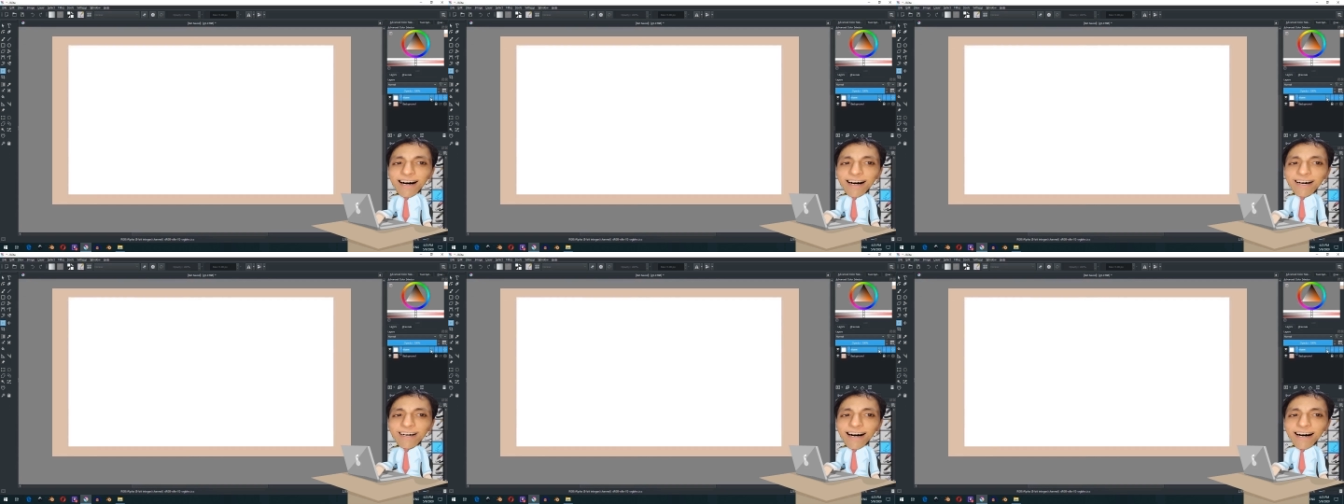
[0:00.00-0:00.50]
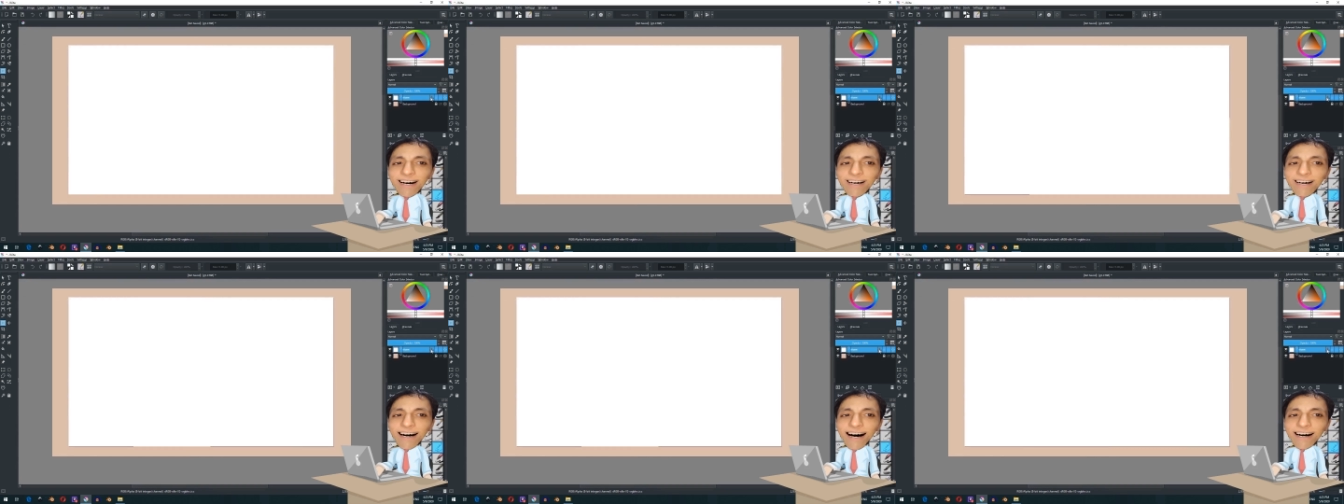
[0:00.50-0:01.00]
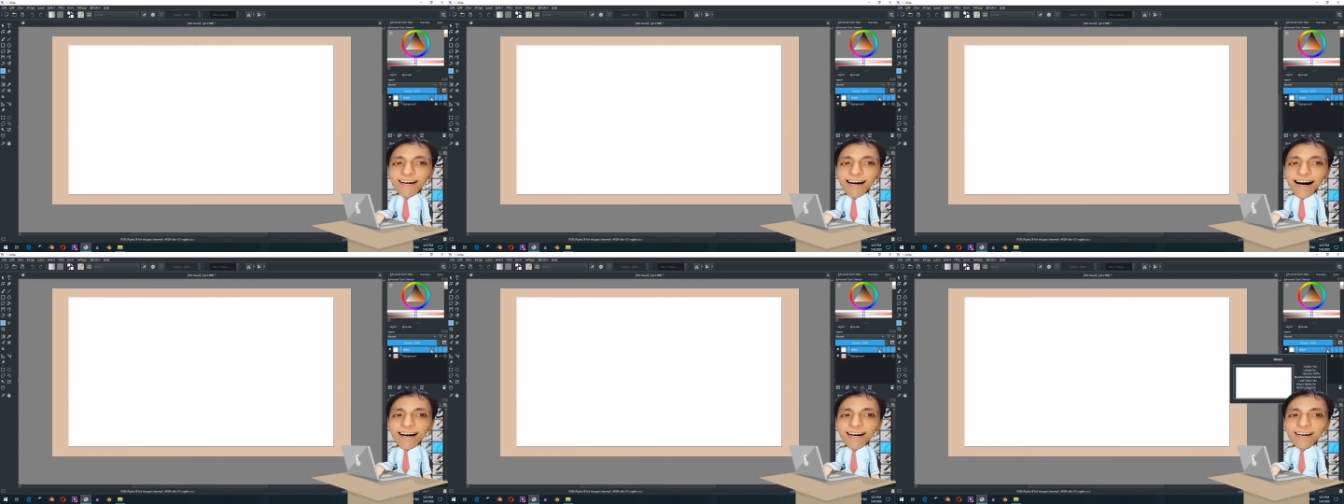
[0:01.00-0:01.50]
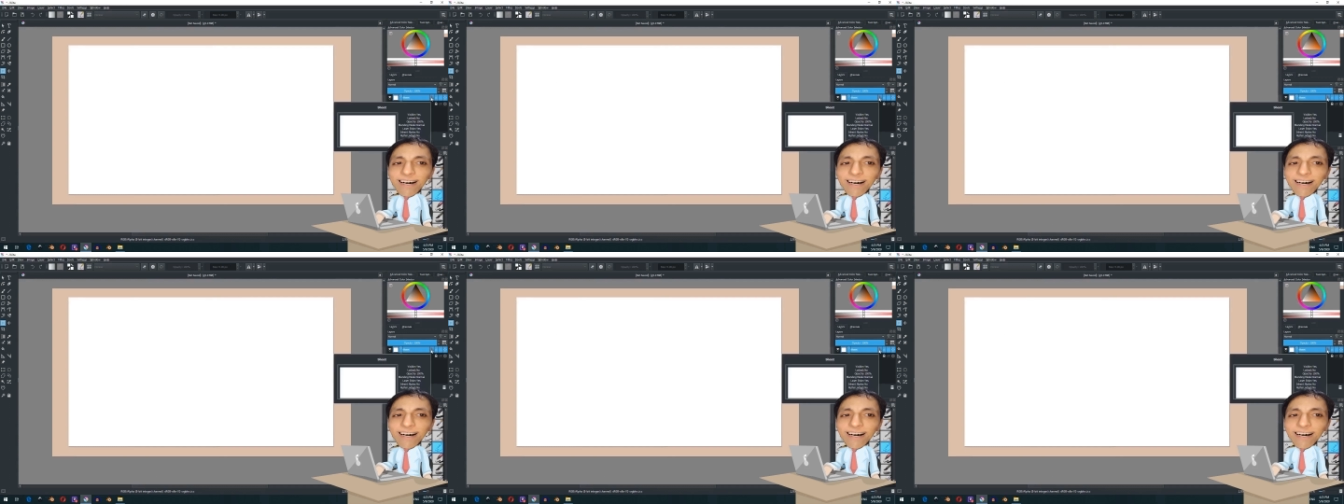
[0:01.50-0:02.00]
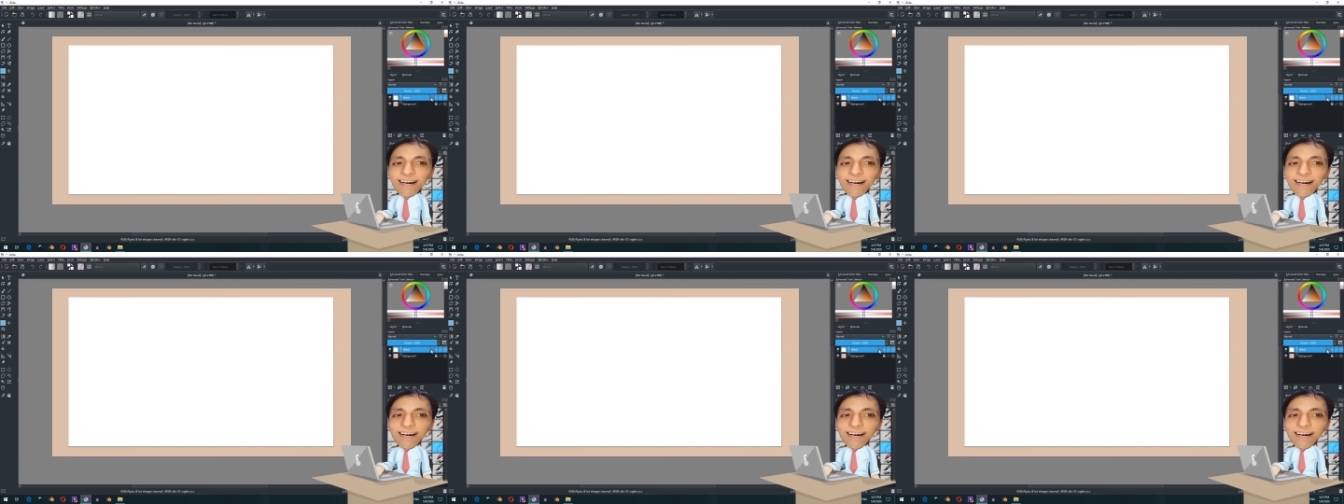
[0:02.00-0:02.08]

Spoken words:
and this how it looks if it's on.